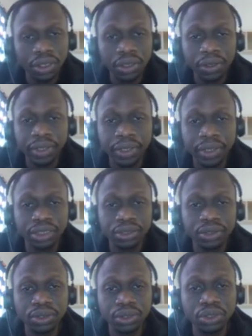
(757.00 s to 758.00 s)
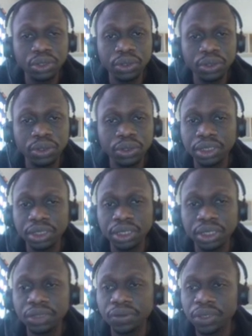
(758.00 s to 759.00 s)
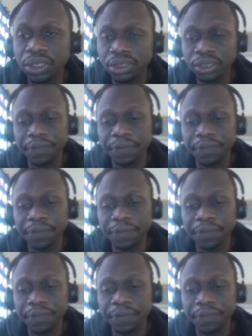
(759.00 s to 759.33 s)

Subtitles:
Alright, good. So let's run it.